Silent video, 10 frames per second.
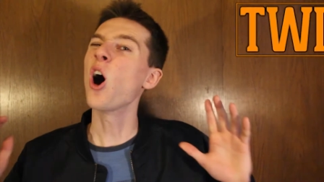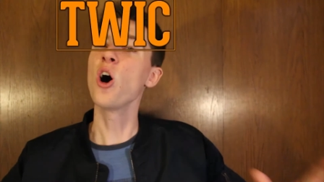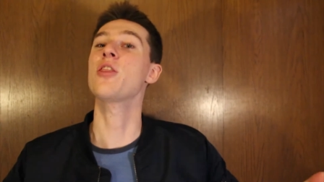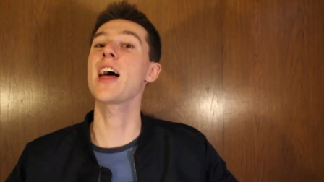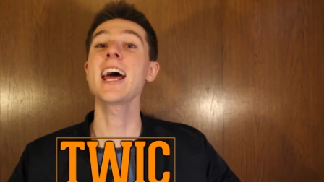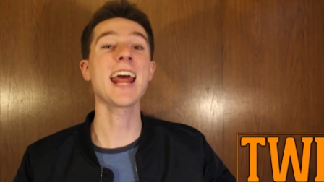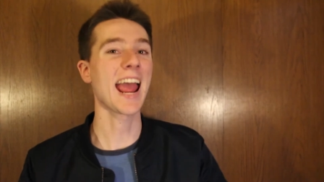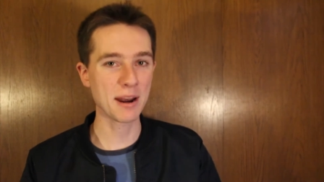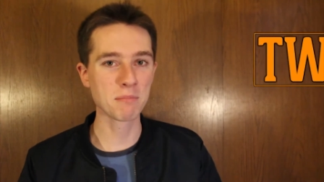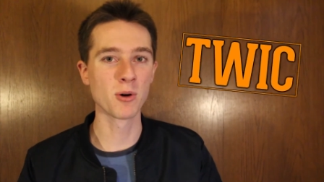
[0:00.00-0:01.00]
All that
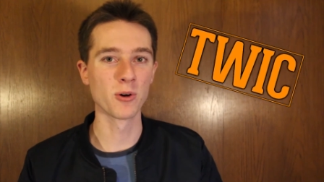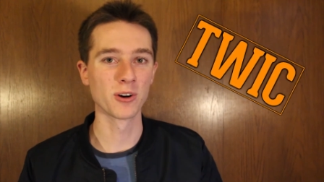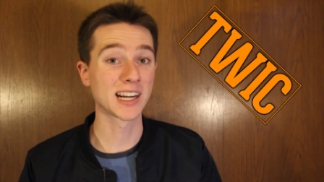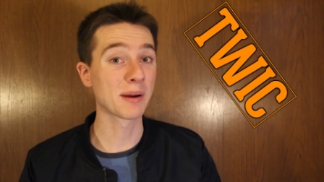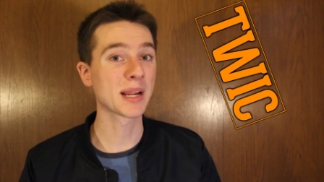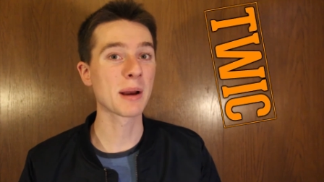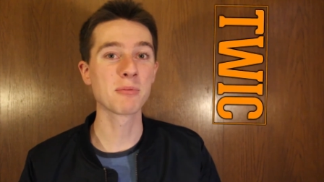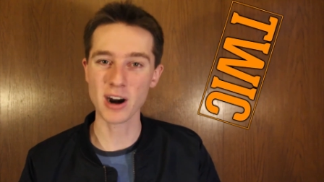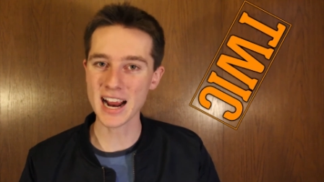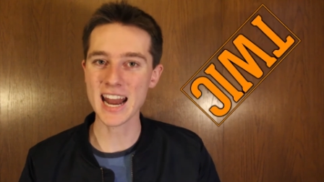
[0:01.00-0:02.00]
and more coming up
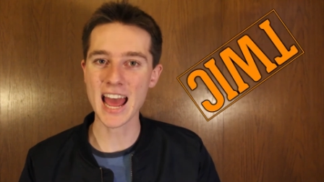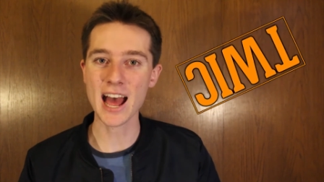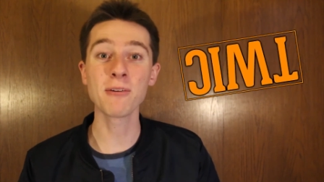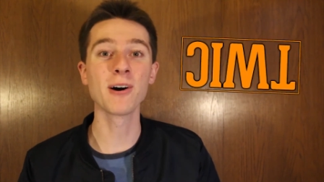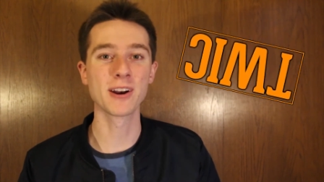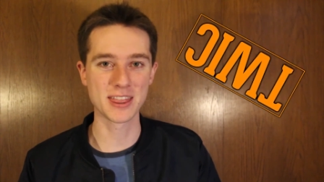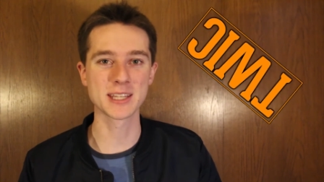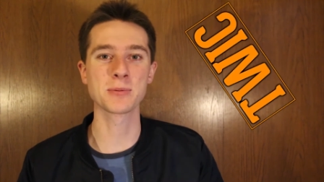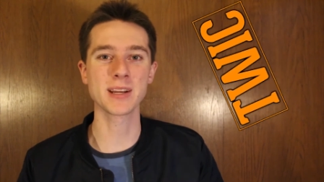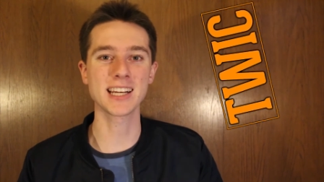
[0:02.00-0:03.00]
right now on
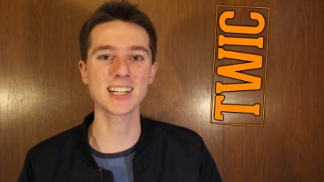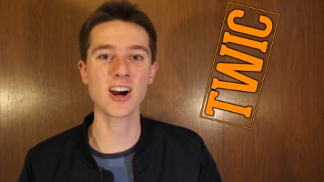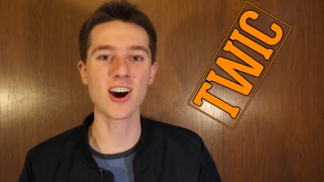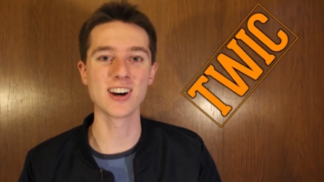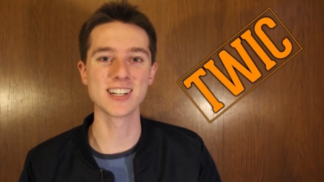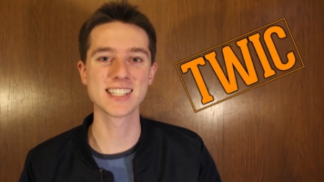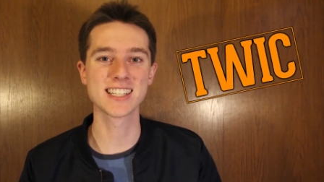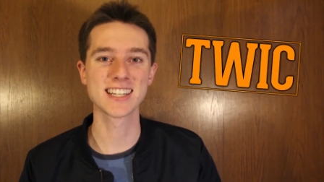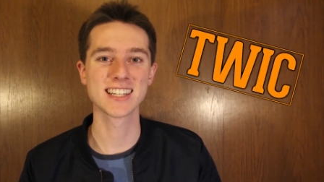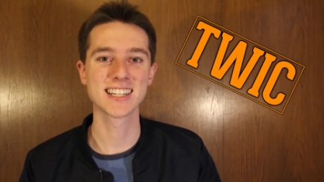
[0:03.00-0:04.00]
This Week in Cars.